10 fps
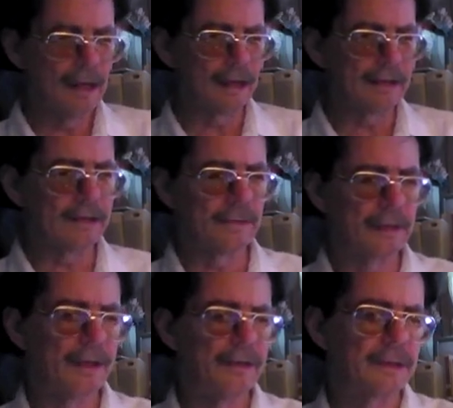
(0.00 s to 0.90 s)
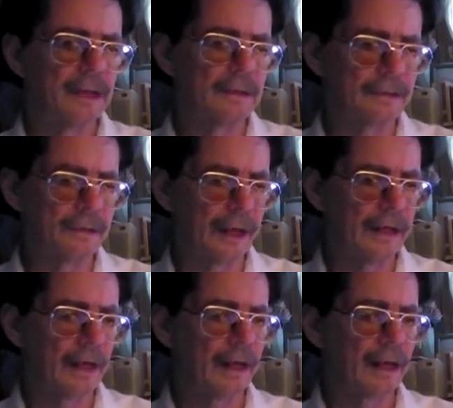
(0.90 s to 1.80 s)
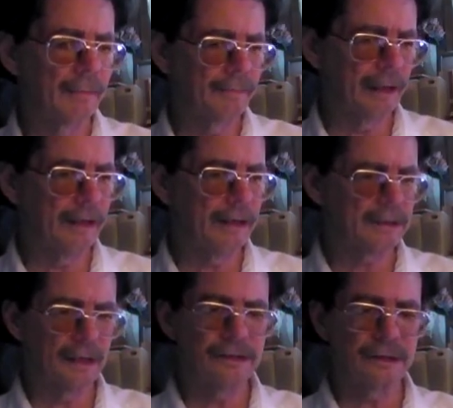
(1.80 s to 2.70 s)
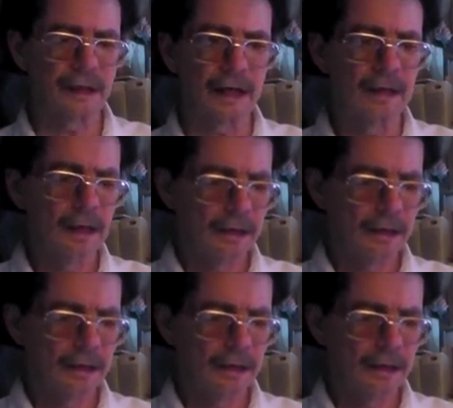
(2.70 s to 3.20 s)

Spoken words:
Like this one here says, drinking in a cup of endless sunshine.